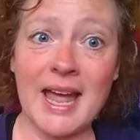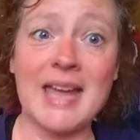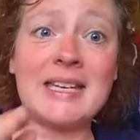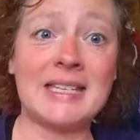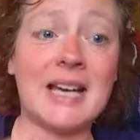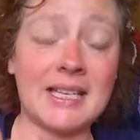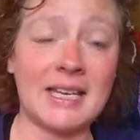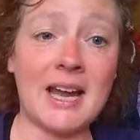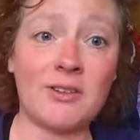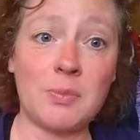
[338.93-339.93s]
It doesn't
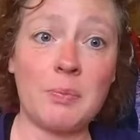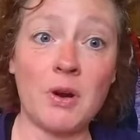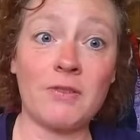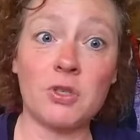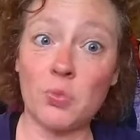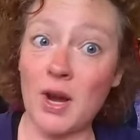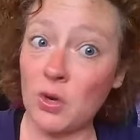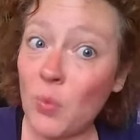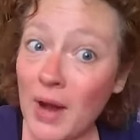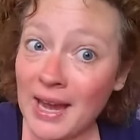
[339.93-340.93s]
have to be perfect right
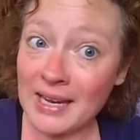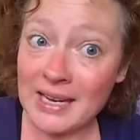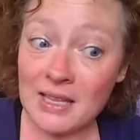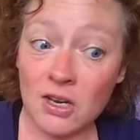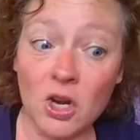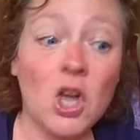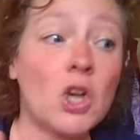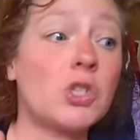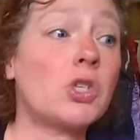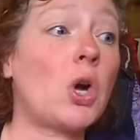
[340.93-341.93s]
away either.
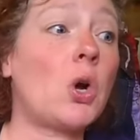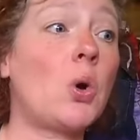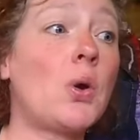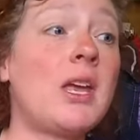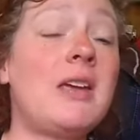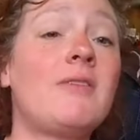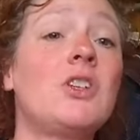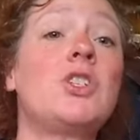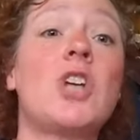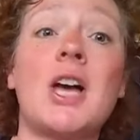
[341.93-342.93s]
So
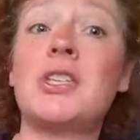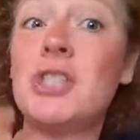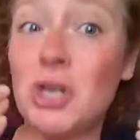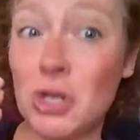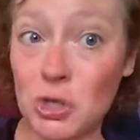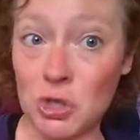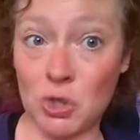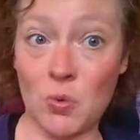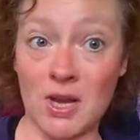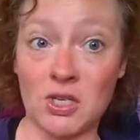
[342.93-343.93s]
just
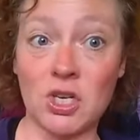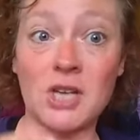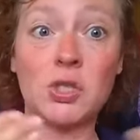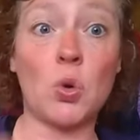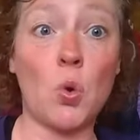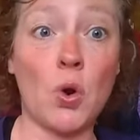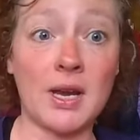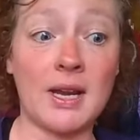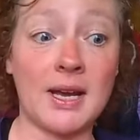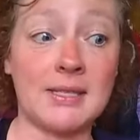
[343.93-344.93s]
do it. Just
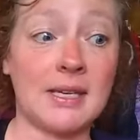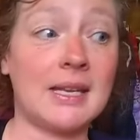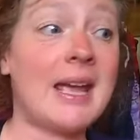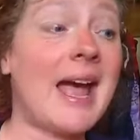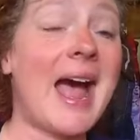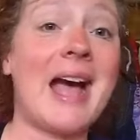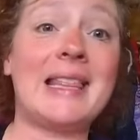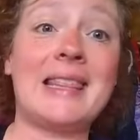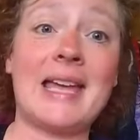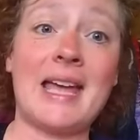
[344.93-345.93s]
organize it.
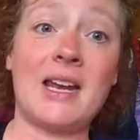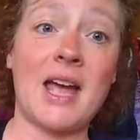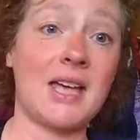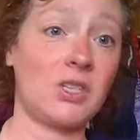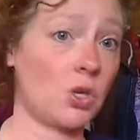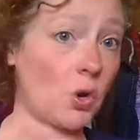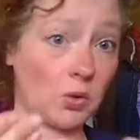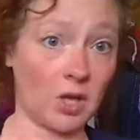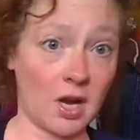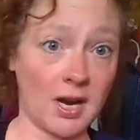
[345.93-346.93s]
And then as you go
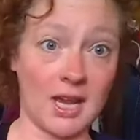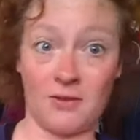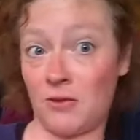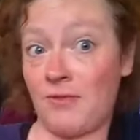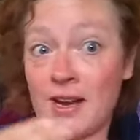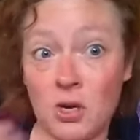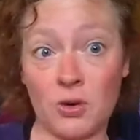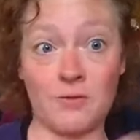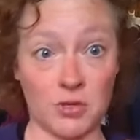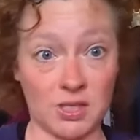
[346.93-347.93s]
along, and if you find out
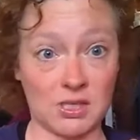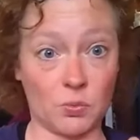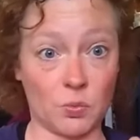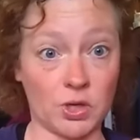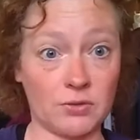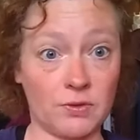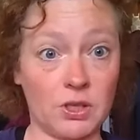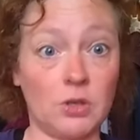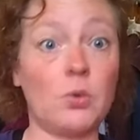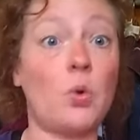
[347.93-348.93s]
if your system works for
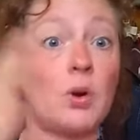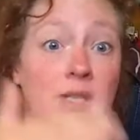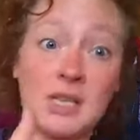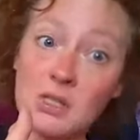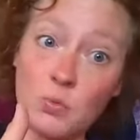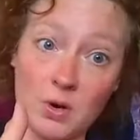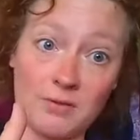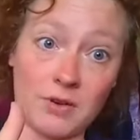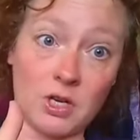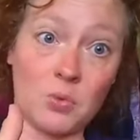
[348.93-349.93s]
you or doesn't work
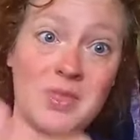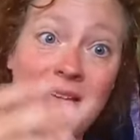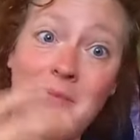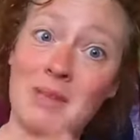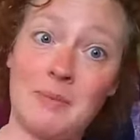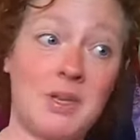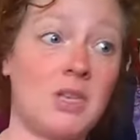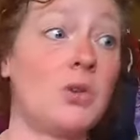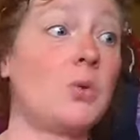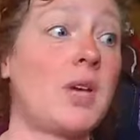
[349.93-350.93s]
for you, then maybe
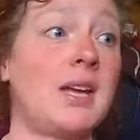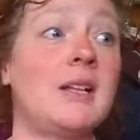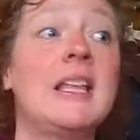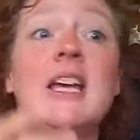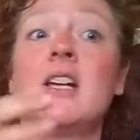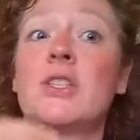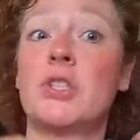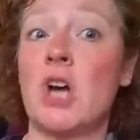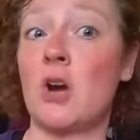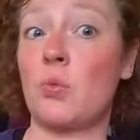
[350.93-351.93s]
you can
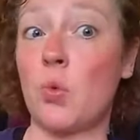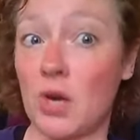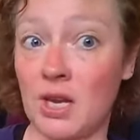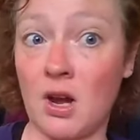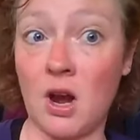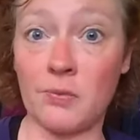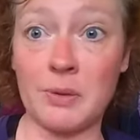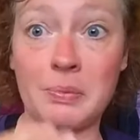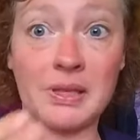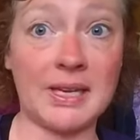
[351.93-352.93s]
start working on
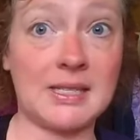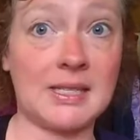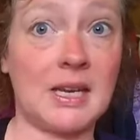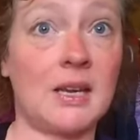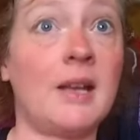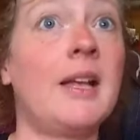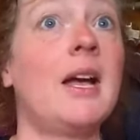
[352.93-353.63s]
replacing